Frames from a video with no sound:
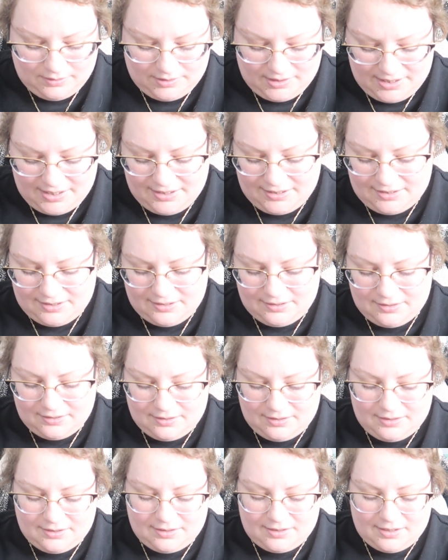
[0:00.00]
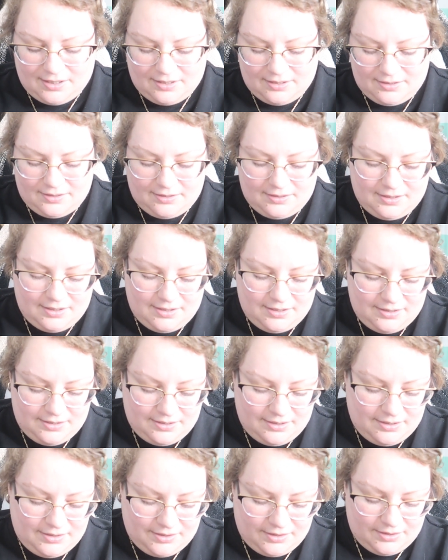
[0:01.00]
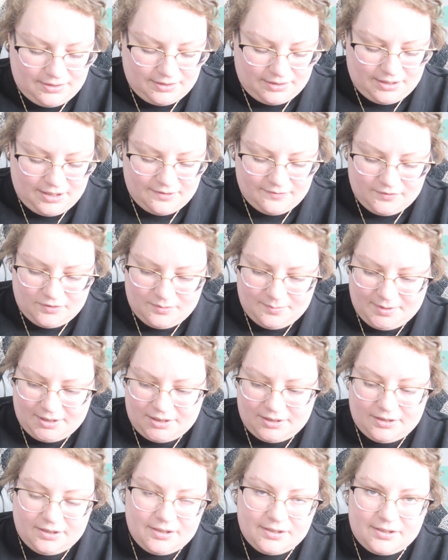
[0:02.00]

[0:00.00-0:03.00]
It says that it does on the cover, but there